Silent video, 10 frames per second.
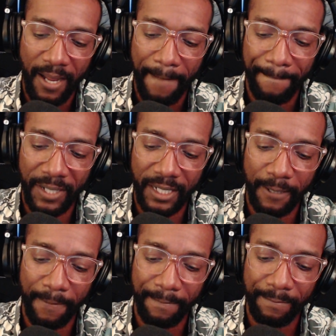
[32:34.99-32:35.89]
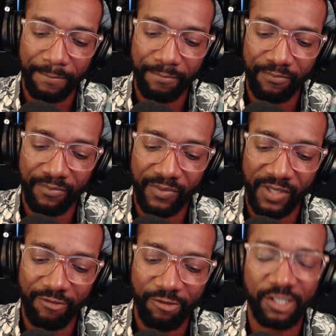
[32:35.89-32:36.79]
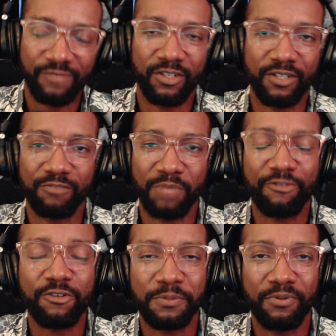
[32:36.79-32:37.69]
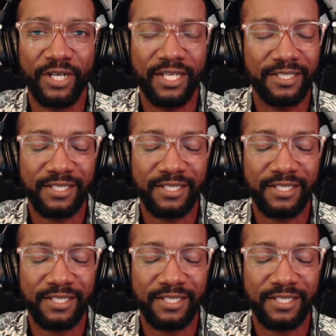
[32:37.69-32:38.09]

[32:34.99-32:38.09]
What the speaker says: But first of all, my first point is